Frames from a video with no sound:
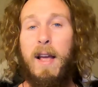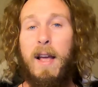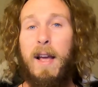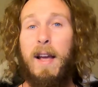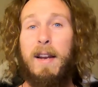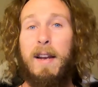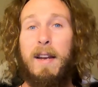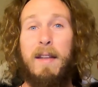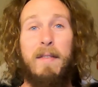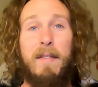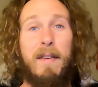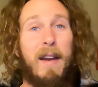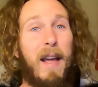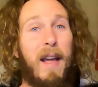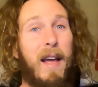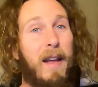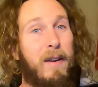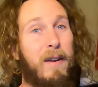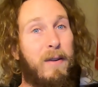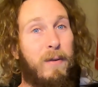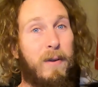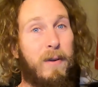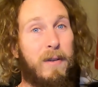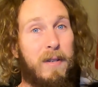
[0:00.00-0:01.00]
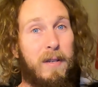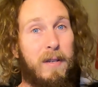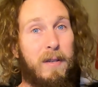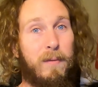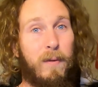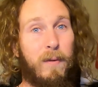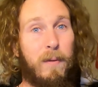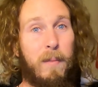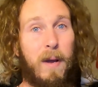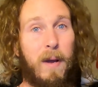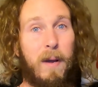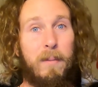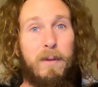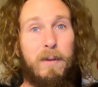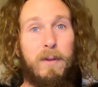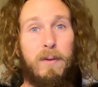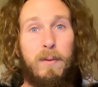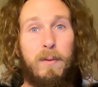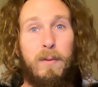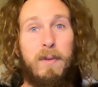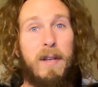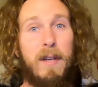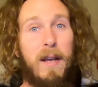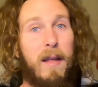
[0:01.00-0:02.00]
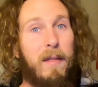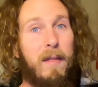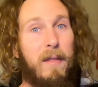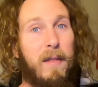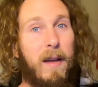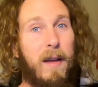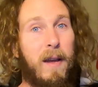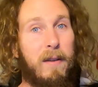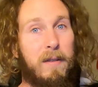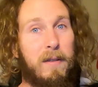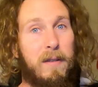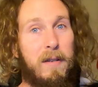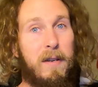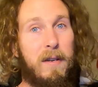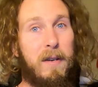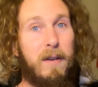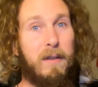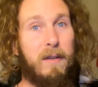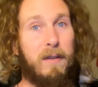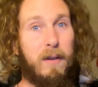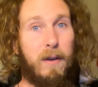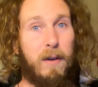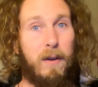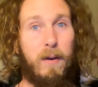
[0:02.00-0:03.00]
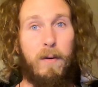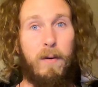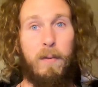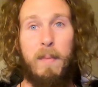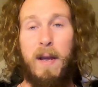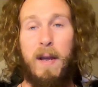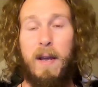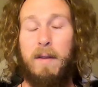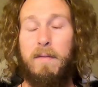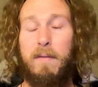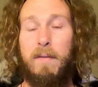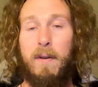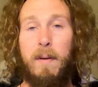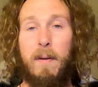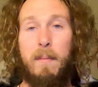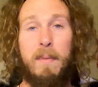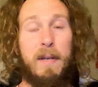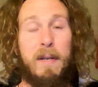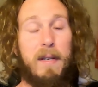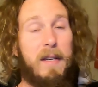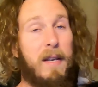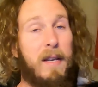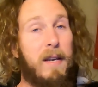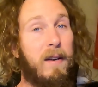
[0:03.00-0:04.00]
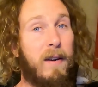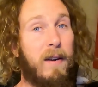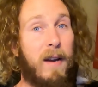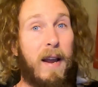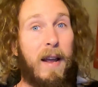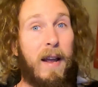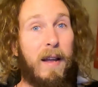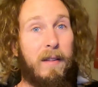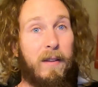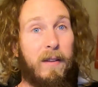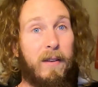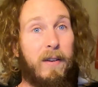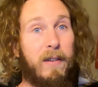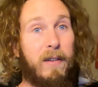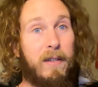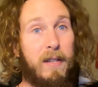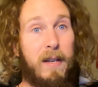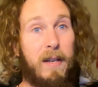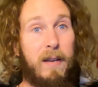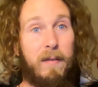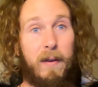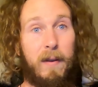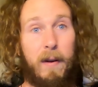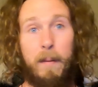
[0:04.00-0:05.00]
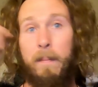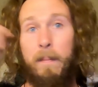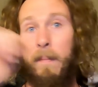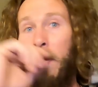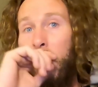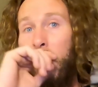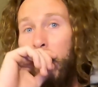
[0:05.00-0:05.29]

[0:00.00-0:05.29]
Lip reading: and even headdresses from up to 10,000 years ago made from deer antlers even.